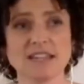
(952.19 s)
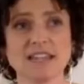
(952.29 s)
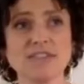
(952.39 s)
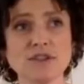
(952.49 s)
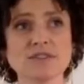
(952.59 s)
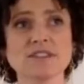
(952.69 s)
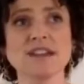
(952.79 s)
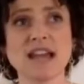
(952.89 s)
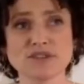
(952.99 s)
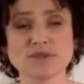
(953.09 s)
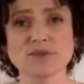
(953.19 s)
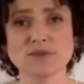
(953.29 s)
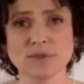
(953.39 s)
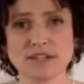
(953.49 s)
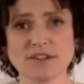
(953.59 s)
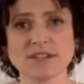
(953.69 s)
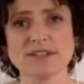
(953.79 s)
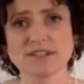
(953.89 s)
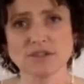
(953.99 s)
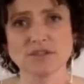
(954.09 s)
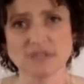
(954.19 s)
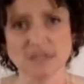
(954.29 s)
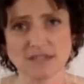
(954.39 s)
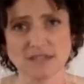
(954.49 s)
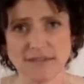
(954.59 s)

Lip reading: even though it's a natural sweetener, it still does